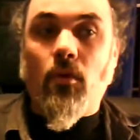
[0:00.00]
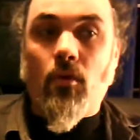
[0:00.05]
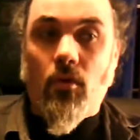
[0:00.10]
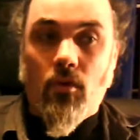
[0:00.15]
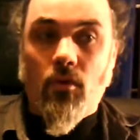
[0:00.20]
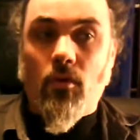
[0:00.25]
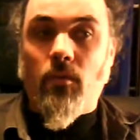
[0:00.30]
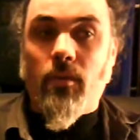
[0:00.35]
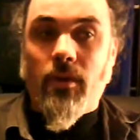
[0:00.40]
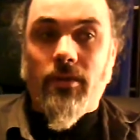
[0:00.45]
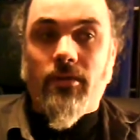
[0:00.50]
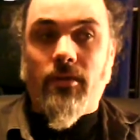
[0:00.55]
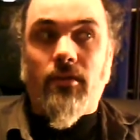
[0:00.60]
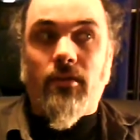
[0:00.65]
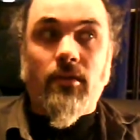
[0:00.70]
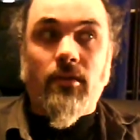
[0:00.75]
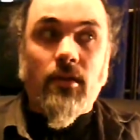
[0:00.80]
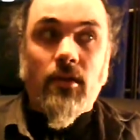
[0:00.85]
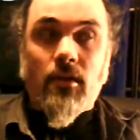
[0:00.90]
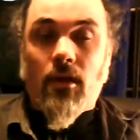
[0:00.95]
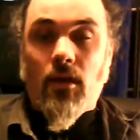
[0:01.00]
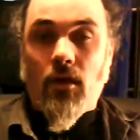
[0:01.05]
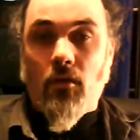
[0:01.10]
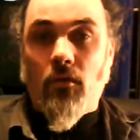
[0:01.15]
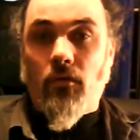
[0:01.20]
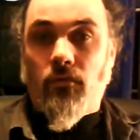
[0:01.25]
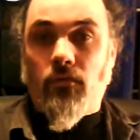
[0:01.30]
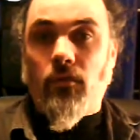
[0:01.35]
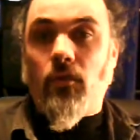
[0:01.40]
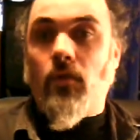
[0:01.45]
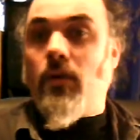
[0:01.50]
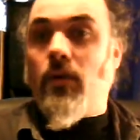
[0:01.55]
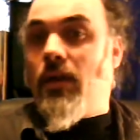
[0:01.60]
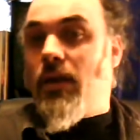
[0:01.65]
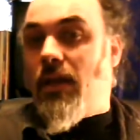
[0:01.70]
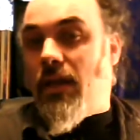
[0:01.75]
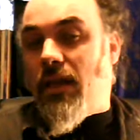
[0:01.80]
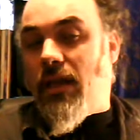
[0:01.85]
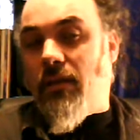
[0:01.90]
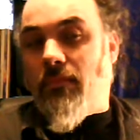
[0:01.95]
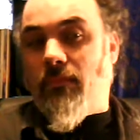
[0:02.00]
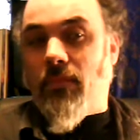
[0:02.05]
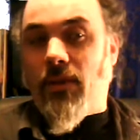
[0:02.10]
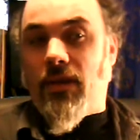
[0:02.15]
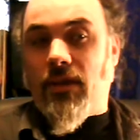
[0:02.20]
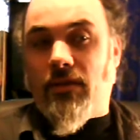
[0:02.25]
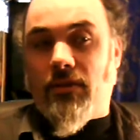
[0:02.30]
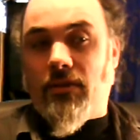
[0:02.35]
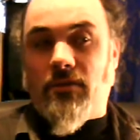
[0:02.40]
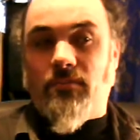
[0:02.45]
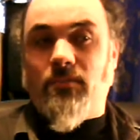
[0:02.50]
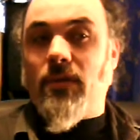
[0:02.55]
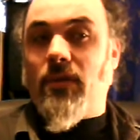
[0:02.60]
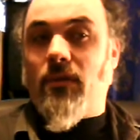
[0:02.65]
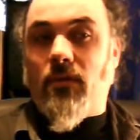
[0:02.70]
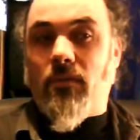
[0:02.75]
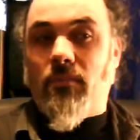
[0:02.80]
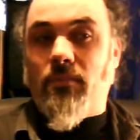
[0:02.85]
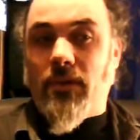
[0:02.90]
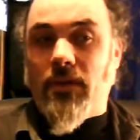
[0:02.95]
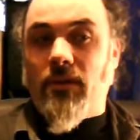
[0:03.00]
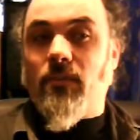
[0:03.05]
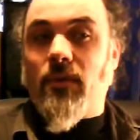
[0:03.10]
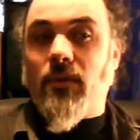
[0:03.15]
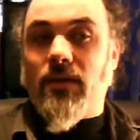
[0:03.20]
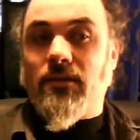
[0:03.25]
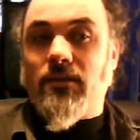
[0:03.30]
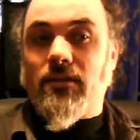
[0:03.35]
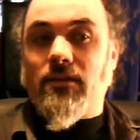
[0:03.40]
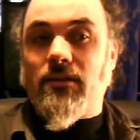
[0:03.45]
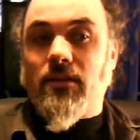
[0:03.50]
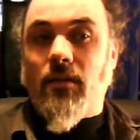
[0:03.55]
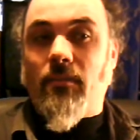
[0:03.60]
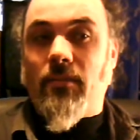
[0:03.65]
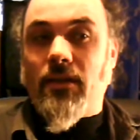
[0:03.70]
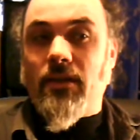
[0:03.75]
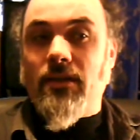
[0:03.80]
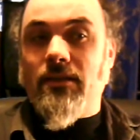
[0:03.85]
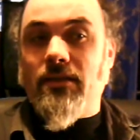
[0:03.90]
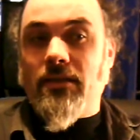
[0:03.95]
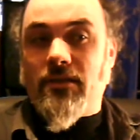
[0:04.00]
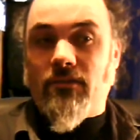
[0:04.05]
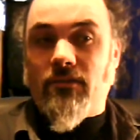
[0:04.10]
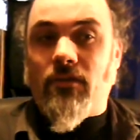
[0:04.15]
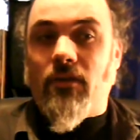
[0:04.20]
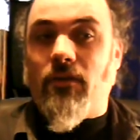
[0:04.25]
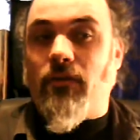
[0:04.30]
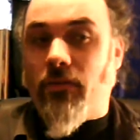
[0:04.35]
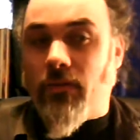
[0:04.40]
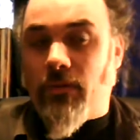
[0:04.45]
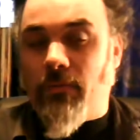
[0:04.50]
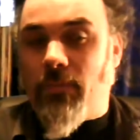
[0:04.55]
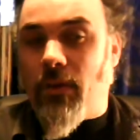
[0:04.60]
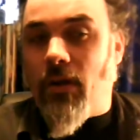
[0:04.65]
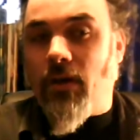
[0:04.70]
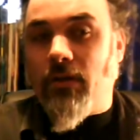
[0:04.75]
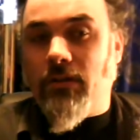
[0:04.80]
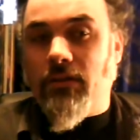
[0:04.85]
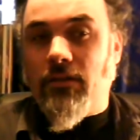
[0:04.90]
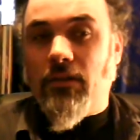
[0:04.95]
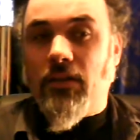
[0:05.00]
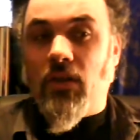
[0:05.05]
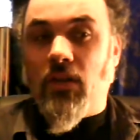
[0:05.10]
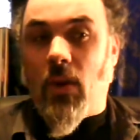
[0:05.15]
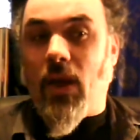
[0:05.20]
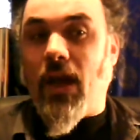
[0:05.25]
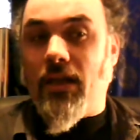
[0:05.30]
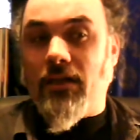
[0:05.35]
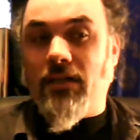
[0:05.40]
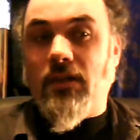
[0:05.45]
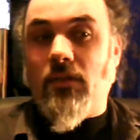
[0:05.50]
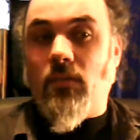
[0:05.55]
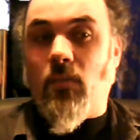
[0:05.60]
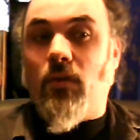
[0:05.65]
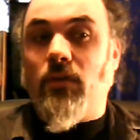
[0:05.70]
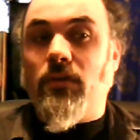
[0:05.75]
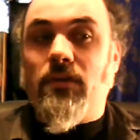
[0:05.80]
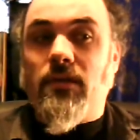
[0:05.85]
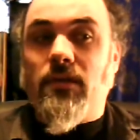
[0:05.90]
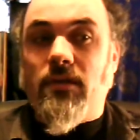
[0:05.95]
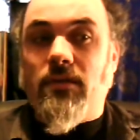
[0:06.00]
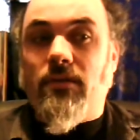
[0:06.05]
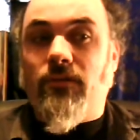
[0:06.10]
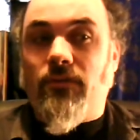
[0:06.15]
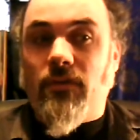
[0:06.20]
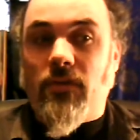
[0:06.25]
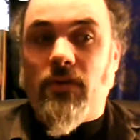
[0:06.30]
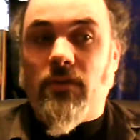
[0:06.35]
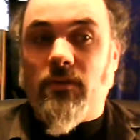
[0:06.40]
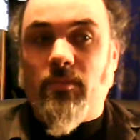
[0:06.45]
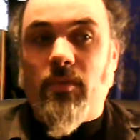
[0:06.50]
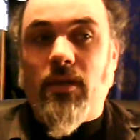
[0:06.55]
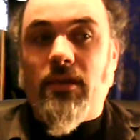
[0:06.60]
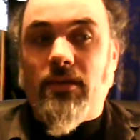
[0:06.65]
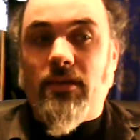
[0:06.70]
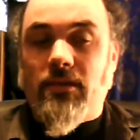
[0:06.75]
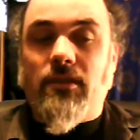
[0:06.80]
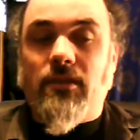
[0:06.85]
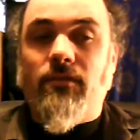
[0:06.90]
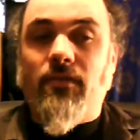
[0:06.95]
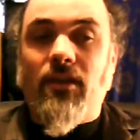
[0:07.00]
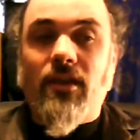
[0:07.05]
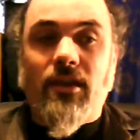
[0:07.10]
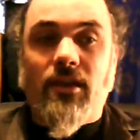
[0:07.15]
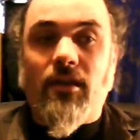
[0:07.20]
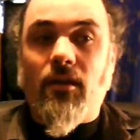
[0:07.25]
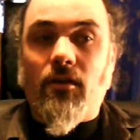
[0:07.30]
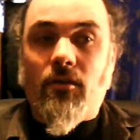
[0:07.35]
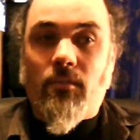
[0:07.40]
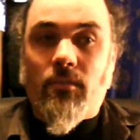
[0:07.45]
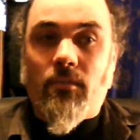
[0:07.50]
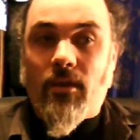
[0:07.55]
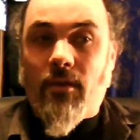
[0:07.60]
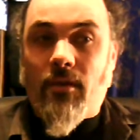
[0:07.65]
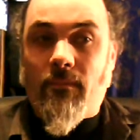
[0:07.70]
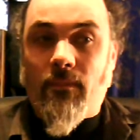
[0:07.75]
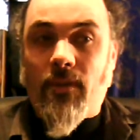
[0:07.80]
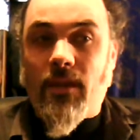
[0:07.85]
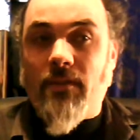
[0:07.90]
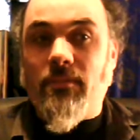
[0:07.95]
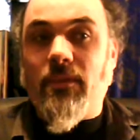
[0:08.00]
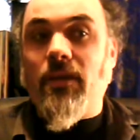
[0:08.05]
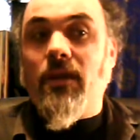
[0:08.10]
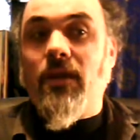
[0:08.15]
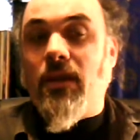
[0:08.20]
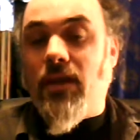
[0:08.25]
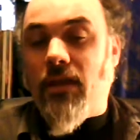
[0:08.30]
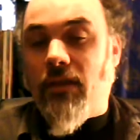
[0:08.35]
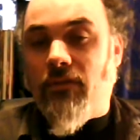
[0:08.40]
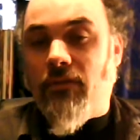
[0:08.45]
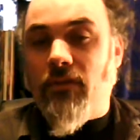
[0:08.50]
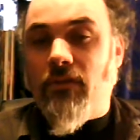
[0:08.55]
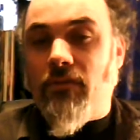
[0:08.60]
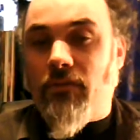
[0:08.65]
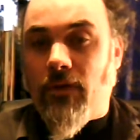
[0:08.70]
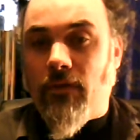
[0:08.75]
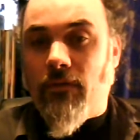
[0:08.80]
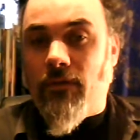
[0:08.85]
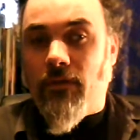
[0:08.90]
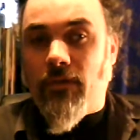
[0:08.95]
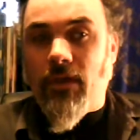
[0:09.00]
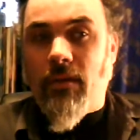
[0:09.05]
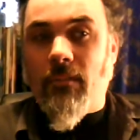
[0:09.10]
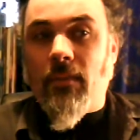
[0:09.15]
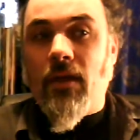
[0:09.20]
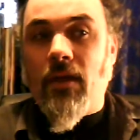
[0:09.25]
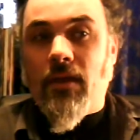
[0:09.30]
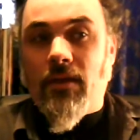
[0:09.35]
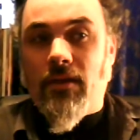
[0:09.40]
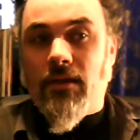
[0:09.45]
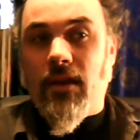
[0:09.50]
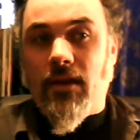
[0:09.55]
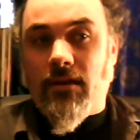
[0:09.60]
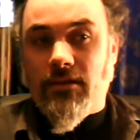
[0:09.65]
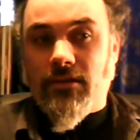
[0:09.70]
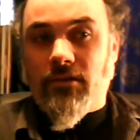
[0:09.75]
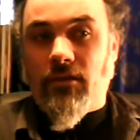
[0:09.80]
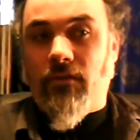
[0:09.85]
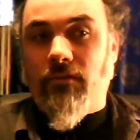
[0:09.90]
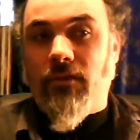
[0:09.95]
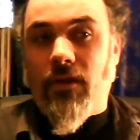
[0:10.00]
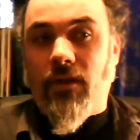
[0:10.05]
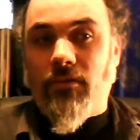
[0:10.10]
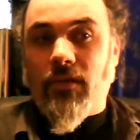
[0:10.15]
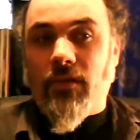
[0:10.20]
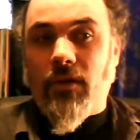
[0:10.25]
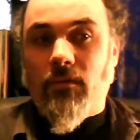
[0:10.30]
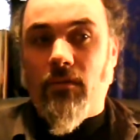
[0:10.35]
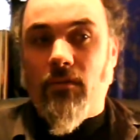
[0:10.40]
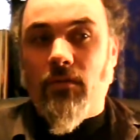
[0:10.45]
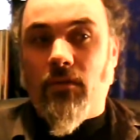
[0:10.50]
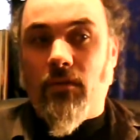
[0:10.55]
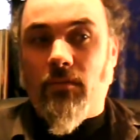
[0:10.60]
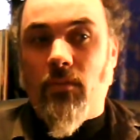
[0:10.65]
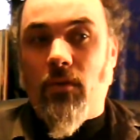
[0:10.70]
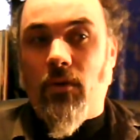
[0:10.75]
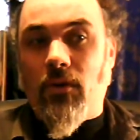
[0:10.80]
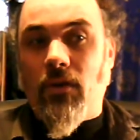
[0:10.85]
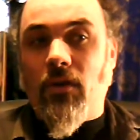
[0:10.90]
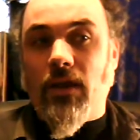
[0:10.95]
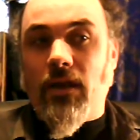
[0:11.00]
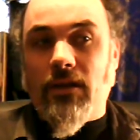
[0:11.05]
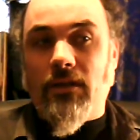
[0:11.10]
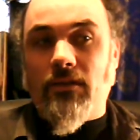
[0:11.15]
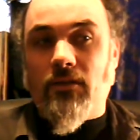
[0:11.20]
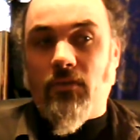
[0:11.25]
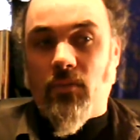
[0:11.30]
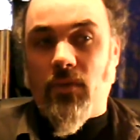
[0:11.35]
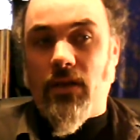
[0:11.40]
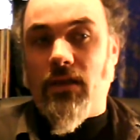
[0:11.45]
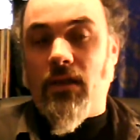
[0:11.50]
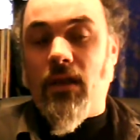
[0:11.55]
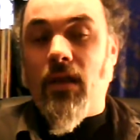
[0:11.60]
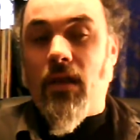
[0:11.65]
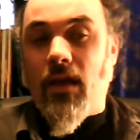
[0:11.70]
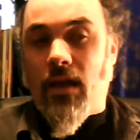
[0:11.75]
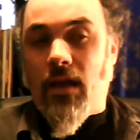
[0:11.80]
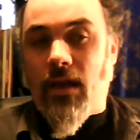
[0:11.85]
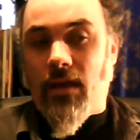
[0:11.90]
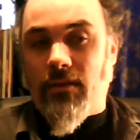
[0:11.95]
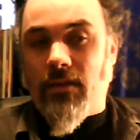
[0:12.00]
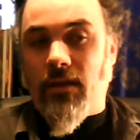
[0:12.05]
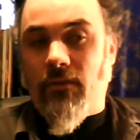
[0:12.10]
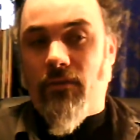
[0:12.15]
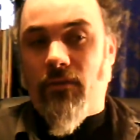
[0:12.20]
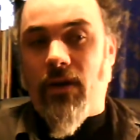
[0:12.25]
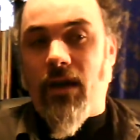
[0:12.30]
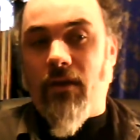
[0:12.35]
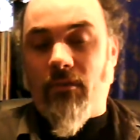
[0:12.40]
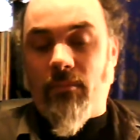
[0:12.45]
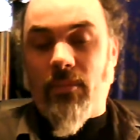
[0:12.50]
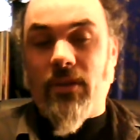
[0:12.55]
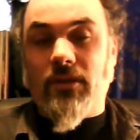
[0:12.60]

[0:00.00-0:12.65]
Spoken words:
or whether overall it may just be a complete waste of time and easier to vote for the party that you actually wanted in the first place, in the vague hope that maybe if you vote for them next time round they'll look more likely to win and therefore have a